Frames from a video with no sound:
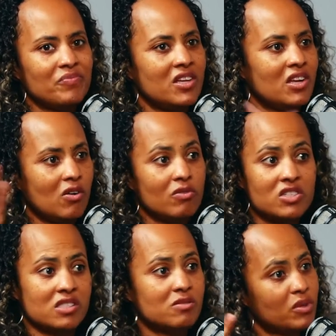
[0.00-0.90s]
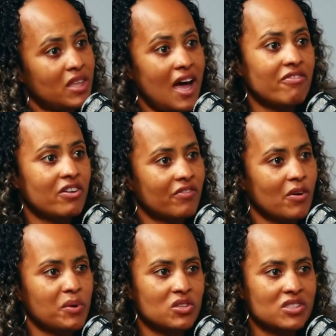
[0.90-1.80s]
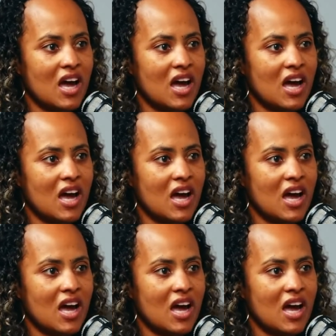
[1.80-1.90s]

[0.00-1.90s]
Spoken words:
you know, just with the iPhone, if I want to use